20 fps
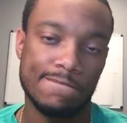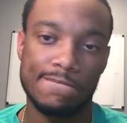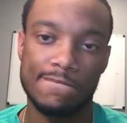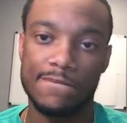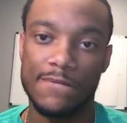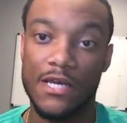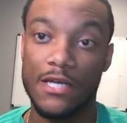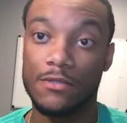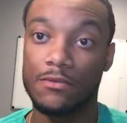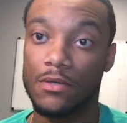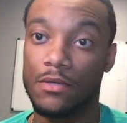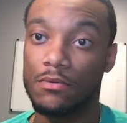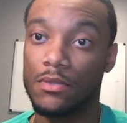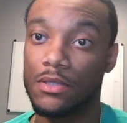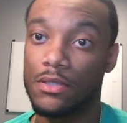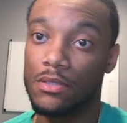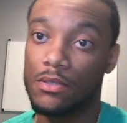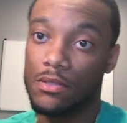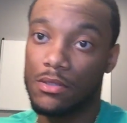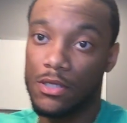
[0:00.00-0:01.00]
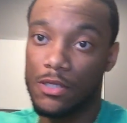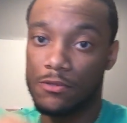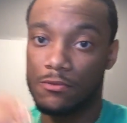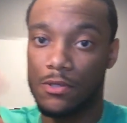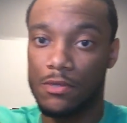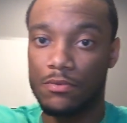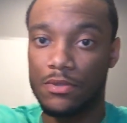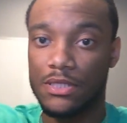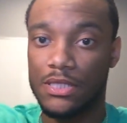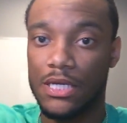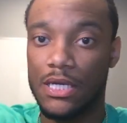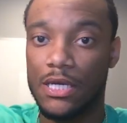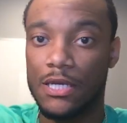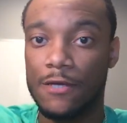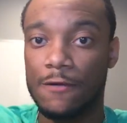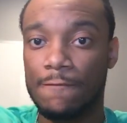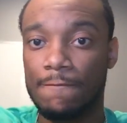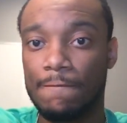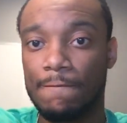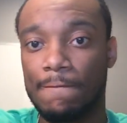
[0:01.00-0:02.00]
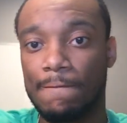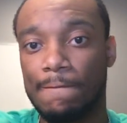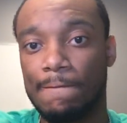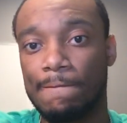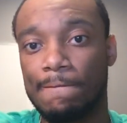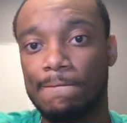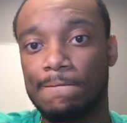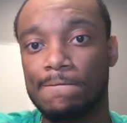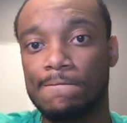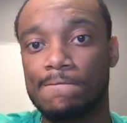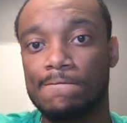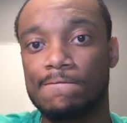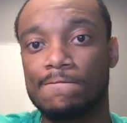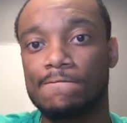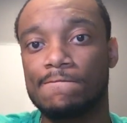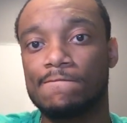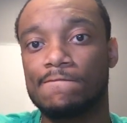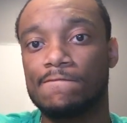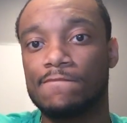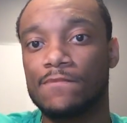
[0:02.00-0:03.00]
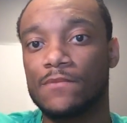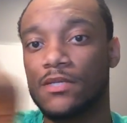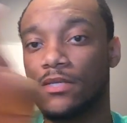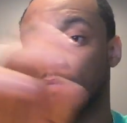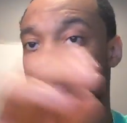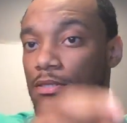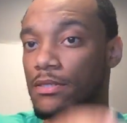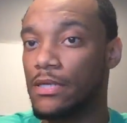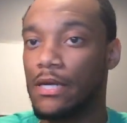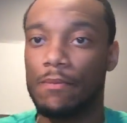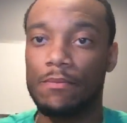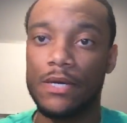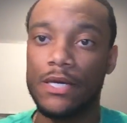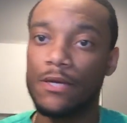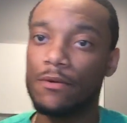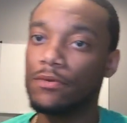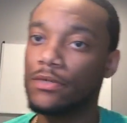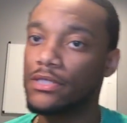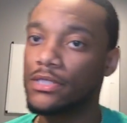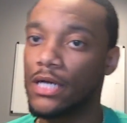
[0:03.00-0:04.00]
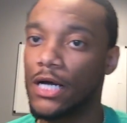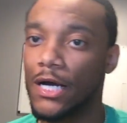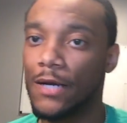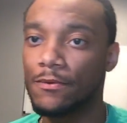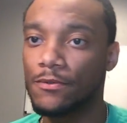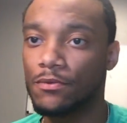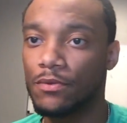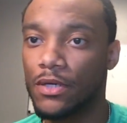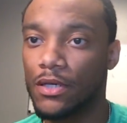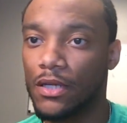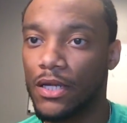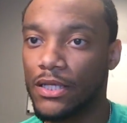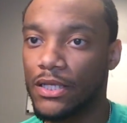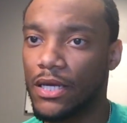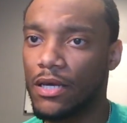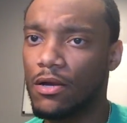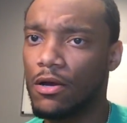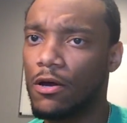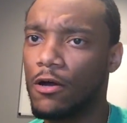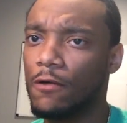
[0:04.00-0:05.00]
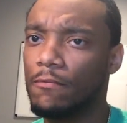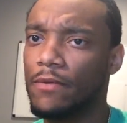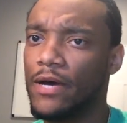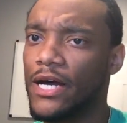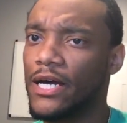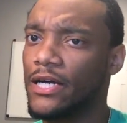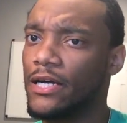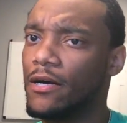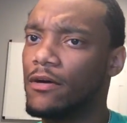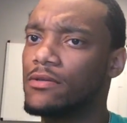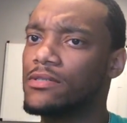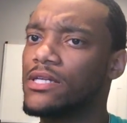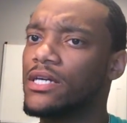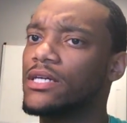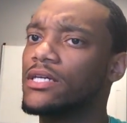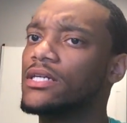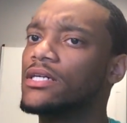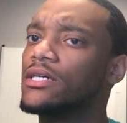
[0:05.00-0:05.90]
That's why we scan it. Cause I mean, it was times where like they called back and I was like,